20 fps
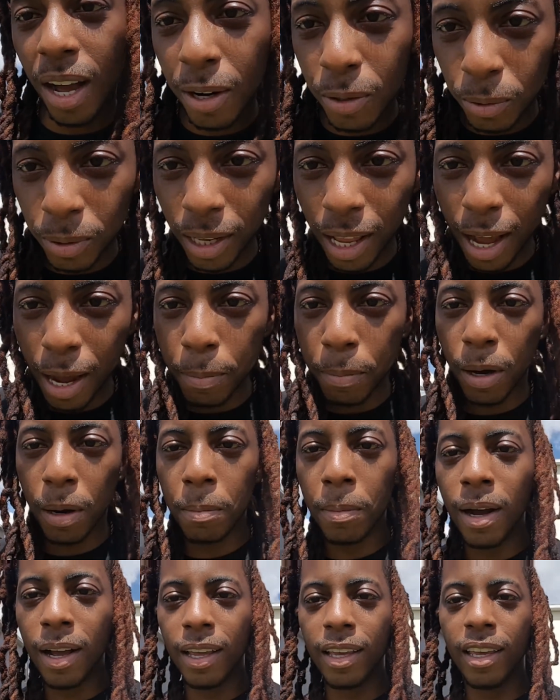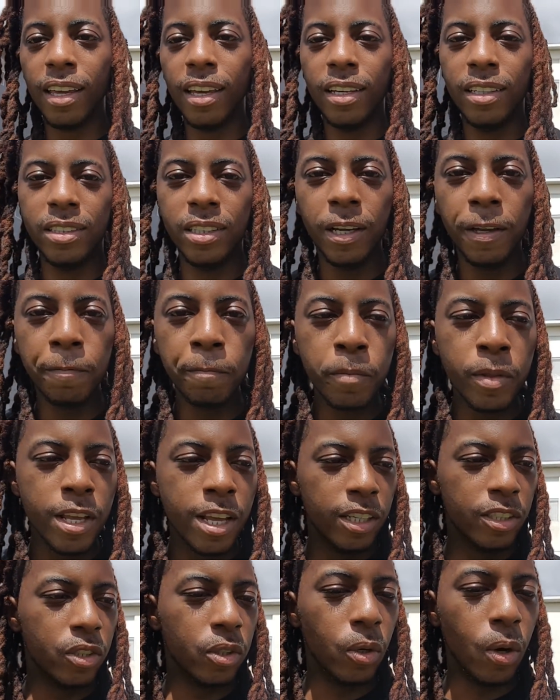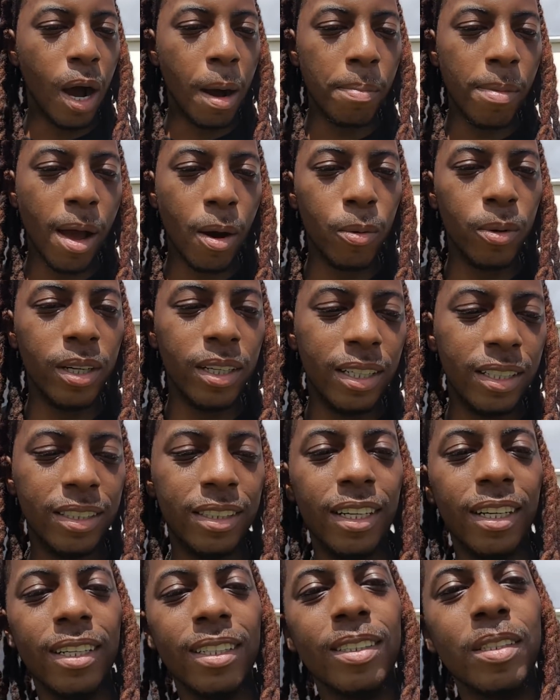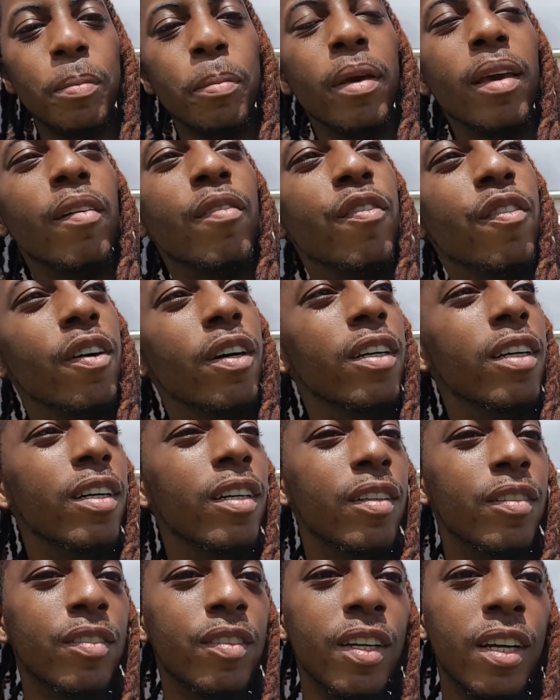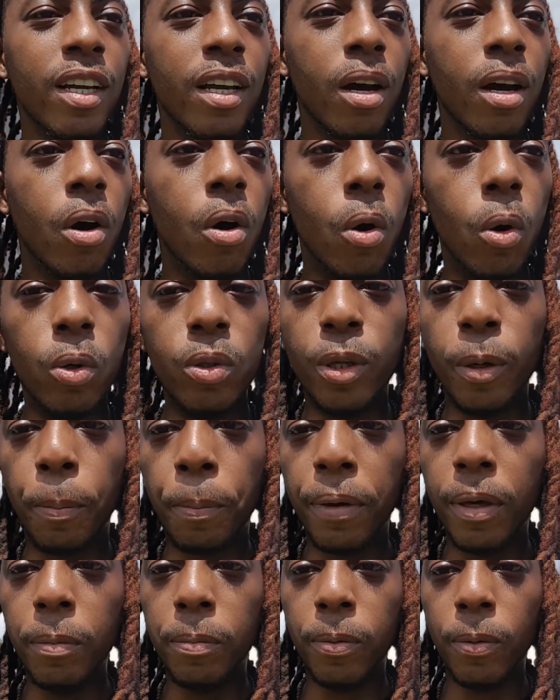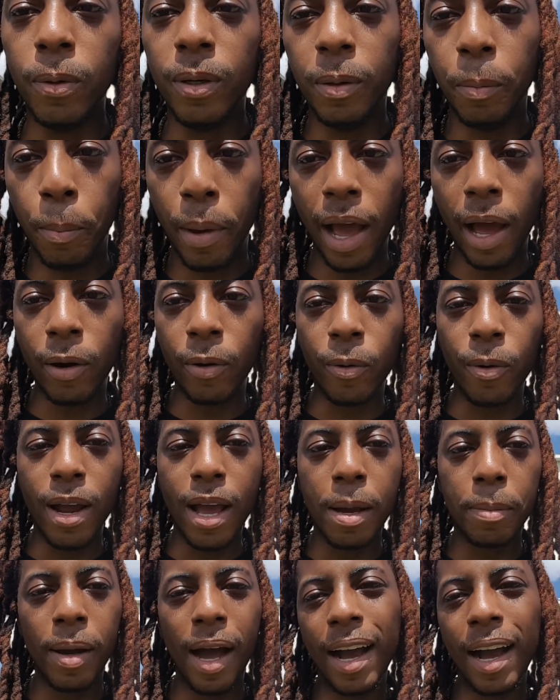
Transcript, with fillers: I don't lie about my age, so I'm not one of these niggas to make fun of older people in battle rap.